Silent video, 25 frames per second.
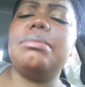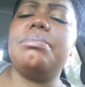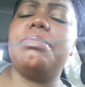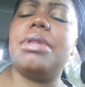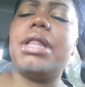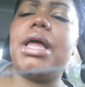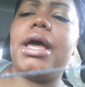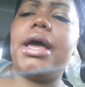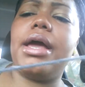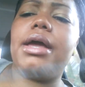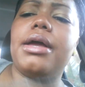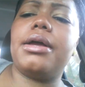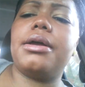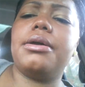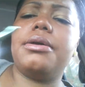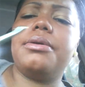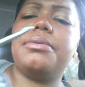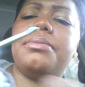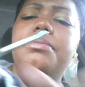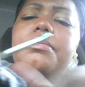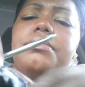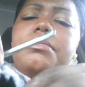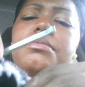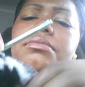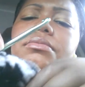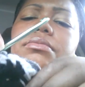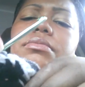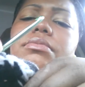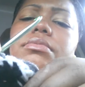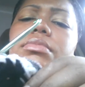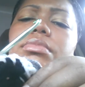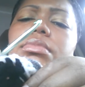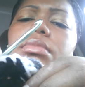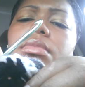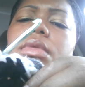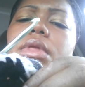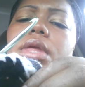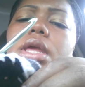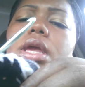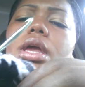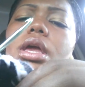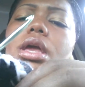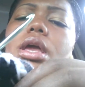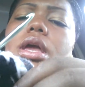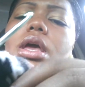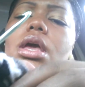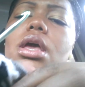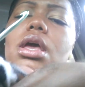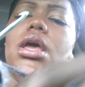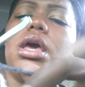black,
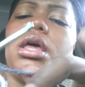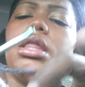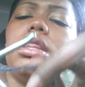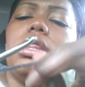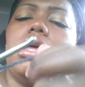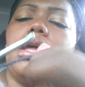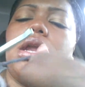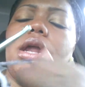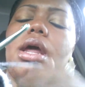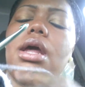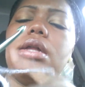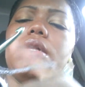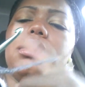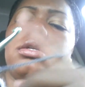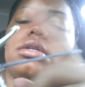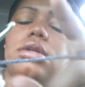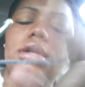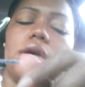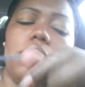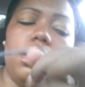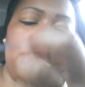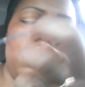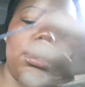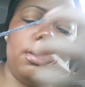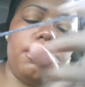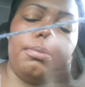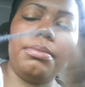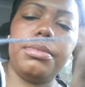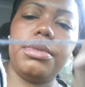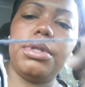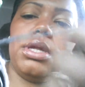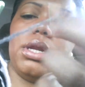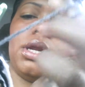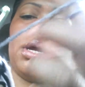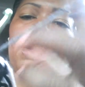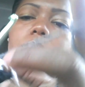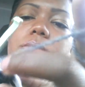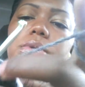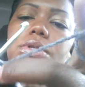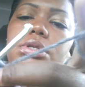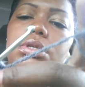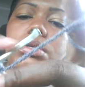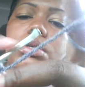and then I went